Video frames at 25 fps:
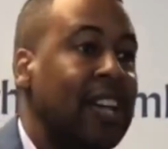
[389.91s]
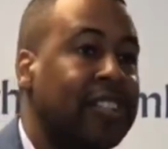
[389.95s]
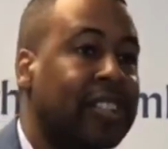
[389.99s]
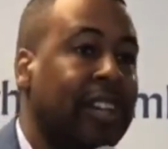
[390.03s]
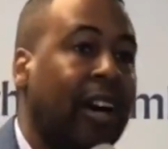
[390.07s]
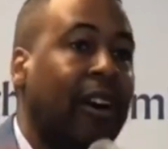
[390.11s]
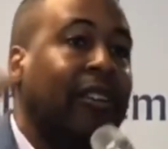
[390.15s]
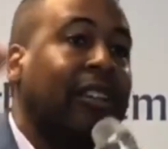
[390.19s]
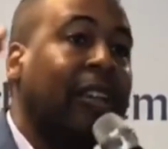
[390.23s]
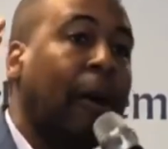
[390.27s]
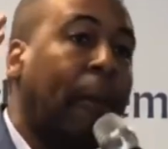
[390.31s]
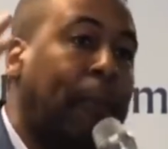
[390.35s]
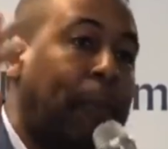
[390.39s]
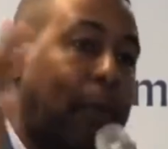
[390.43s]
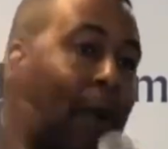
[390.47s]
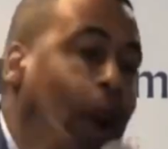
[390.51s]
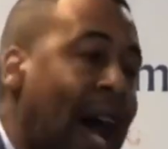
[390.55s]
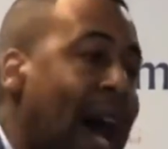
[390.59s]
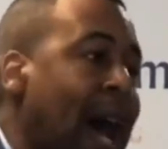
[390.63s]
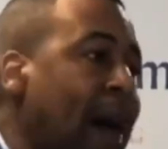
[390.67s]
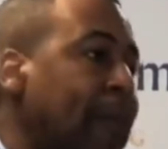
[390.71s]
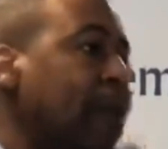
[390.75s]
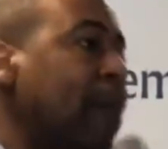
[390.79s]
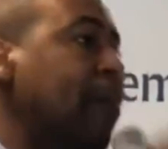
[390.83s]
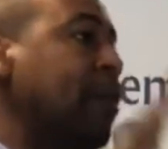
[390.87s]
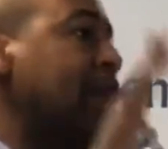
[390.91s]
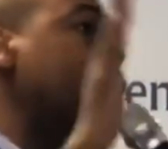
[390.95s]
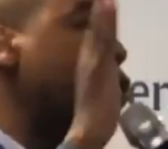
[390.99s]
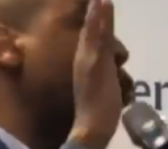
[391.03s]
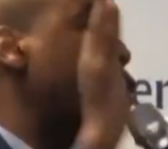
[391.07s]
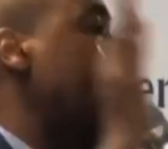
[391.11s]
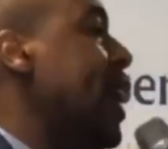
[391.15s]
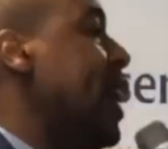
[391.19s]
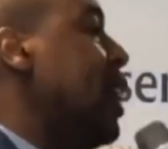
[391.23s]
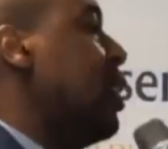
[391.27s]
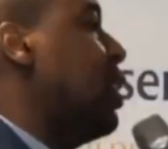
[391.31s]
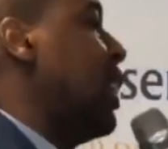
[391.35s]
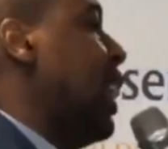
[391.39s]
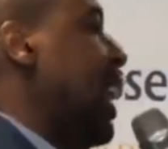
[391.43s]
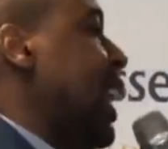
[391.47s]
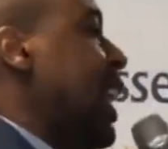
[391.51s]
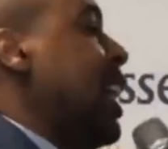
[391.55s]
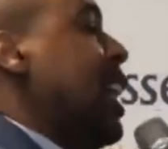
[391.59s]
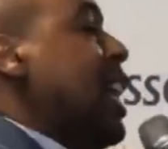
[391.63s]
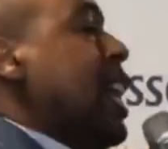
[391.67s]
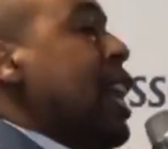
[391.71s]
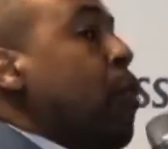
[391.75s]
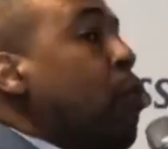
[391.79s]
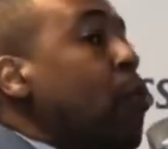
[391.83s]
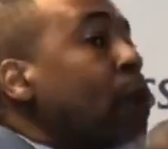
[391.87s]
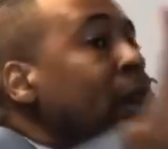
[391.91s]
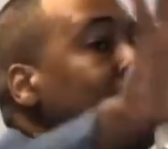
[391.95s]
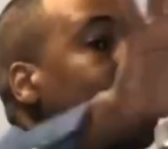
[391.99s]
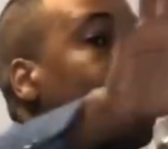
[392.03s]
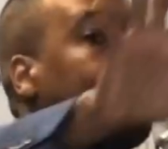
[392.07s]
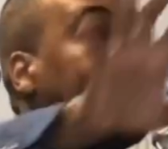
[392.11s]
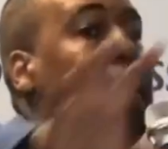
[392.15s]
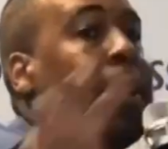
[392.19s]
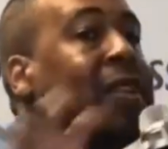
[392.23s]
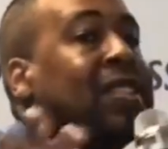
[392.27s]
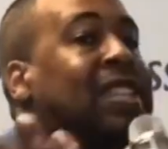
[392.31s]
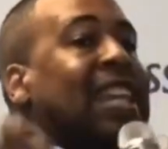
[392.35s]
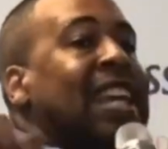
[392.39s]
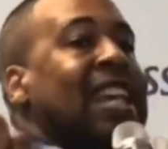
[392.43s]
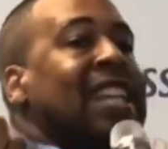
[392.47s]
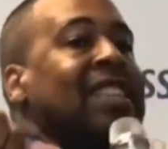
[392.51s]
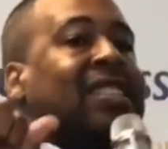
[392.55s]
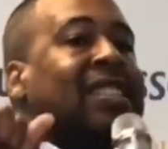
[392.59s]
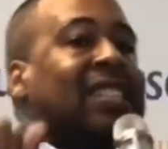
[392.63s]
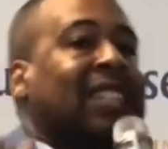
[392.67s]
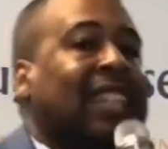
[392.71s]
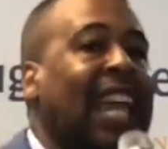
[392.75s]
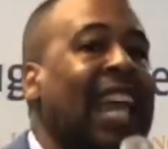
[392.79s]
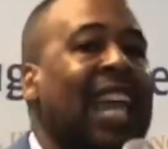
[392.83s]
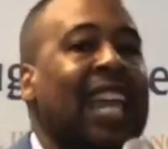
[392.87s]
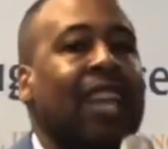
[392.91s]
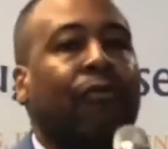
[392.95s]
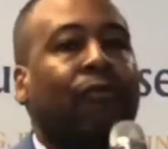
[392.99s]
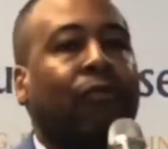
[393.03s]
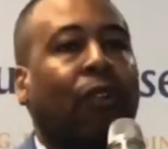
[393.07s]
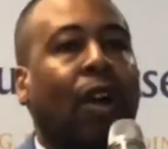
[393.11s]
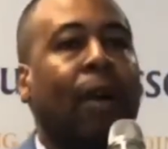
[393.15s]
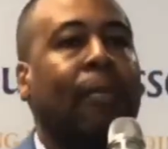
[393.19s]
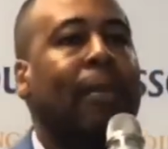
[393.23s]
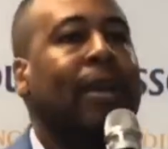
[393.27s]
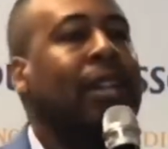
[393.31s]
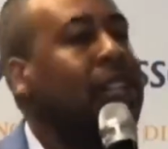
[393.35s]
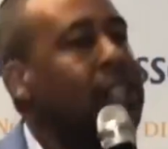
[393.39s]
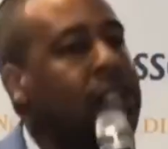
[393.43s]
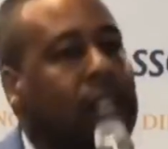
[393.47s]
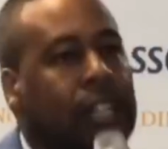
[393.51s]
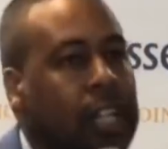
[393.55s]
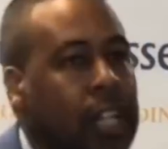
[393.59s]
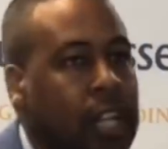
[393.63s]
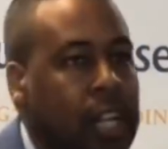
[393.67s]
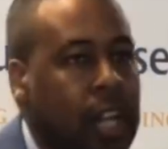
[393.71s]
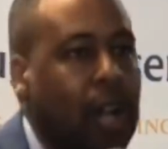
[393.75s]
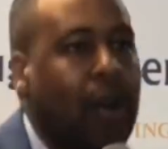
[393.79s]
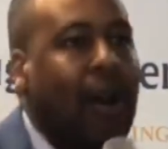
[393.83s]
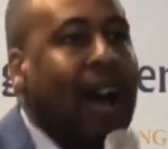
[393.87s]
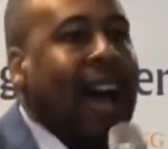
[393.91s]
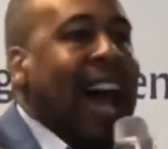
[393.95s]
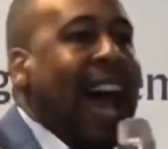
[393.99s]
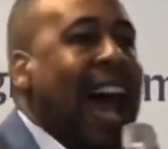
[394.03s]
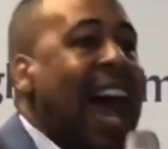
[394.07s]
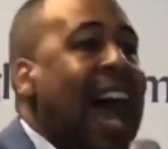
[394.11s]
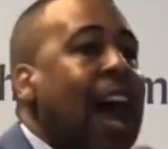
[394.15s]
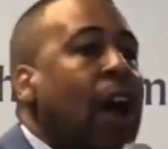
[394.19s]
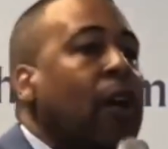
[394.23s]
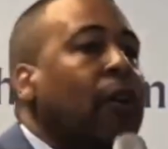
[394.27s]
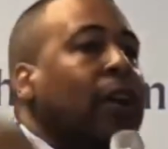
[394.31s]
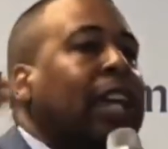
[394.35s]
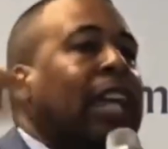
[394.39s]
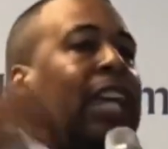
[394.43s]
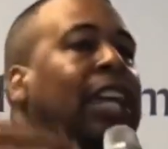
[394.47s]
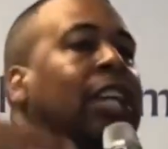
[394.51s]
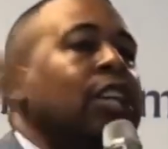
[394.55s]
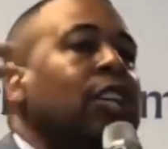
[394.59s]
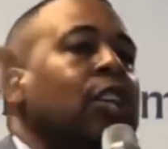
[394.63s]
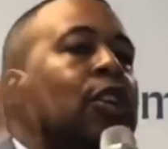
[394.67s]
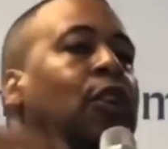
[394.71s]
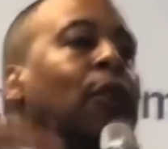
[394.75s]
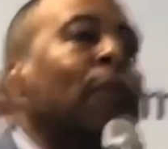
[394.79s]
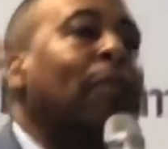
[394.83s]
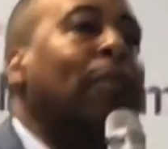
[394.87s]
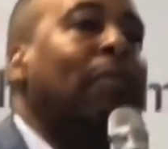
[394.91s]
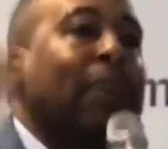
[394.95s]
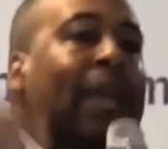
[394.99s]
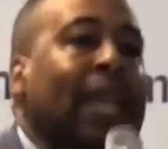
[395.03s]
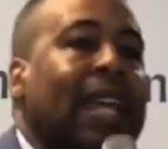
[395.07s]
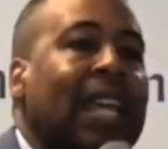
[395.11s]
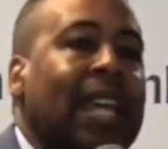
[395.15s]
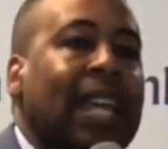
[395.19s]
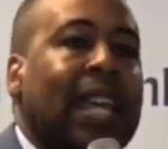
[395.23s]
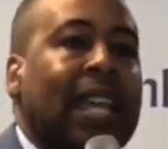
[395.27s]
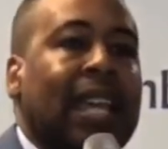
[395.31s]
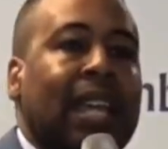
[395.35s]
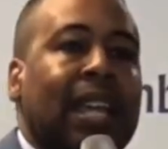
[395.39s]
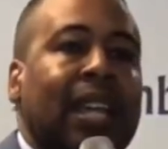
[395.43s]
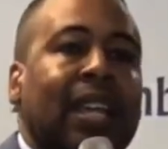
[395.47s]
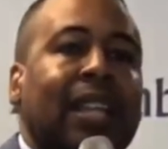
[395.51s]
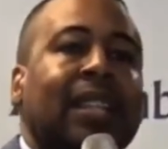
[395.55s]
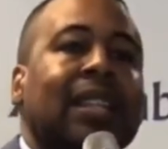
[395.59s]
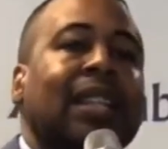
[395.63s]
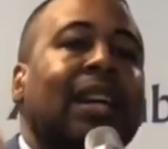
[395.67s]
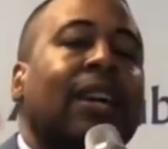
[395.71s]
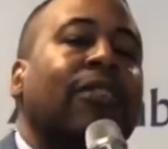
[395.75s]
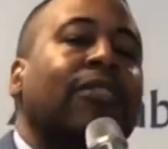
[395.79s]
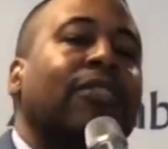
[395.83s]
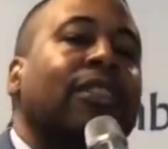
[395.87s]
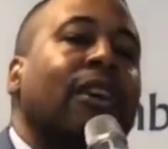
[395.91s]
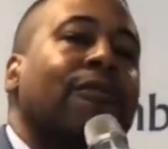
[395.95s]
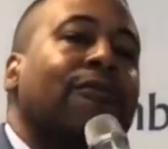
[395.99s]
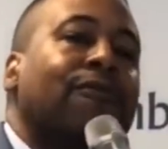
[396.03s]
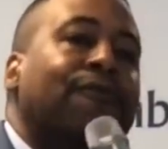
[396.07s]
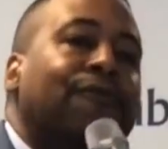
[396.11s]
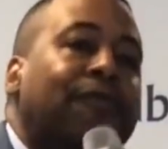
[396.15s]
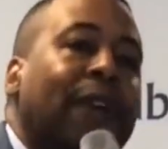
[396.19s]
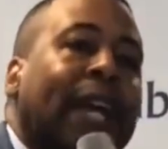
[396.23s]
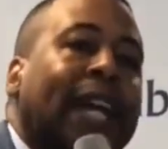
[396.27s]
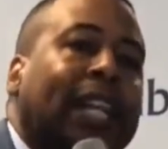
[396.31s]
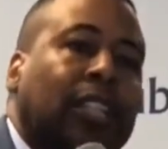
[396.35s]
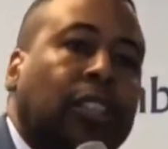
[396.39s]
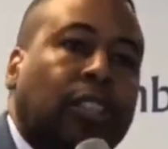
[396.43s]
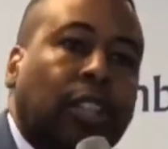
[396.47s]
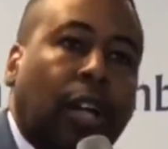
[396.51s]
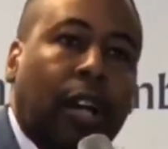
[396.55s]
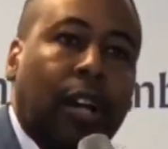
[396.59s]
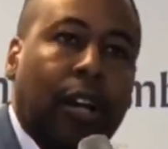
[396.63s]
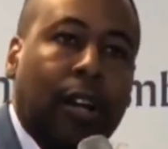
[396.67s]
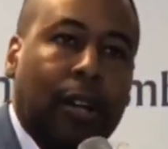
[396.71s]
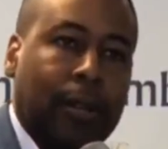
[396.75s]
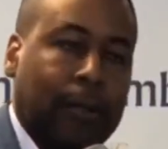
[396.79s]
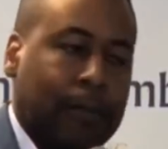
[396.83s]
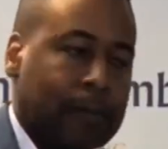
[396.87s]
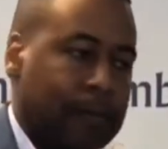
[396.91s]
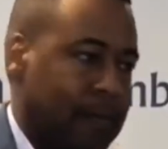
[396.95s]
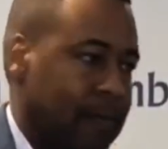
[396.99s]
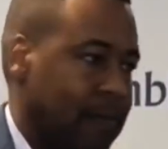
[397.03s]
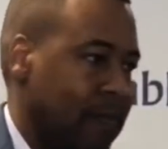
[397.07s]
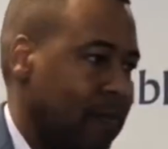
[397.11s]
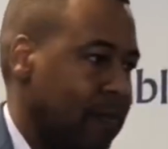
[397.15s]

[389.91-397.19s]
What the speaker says: So the problem that we think we're supposed to escape from it. No. How can you be the victor